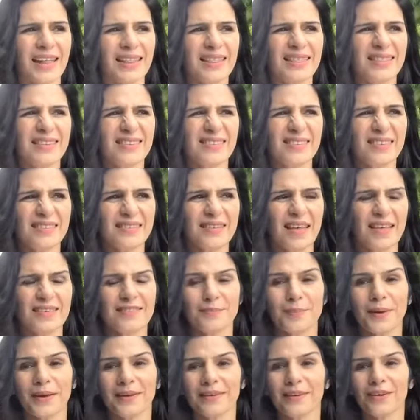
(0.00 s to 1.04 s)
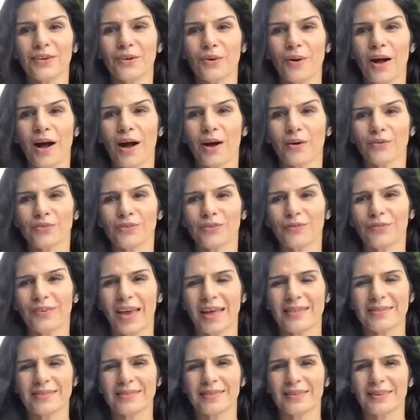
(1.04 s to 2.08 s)
And this is aspecting your house of
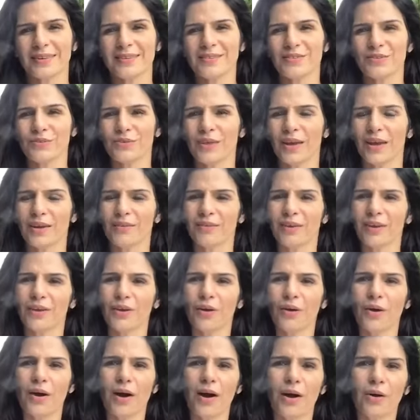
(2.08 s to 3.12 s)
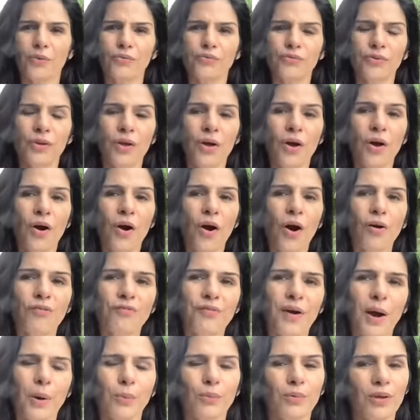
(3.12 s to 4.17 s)
cancer. It's there in your house
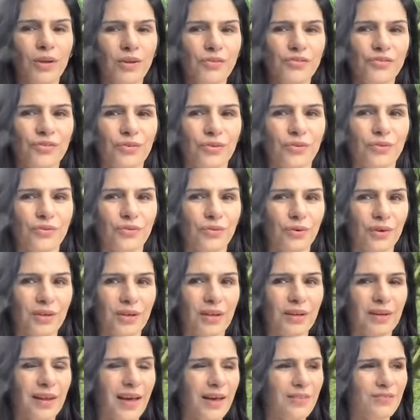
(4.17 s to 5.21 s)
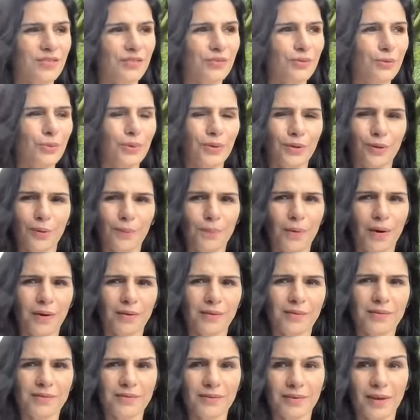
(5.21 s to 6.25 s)
of foundation. So it, it has to do with your
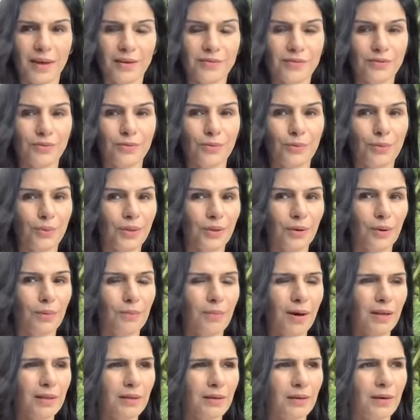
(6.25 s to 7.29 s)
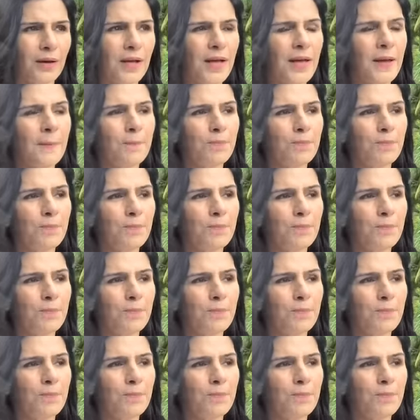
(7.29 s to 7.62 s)
parents. It has to do with your mother.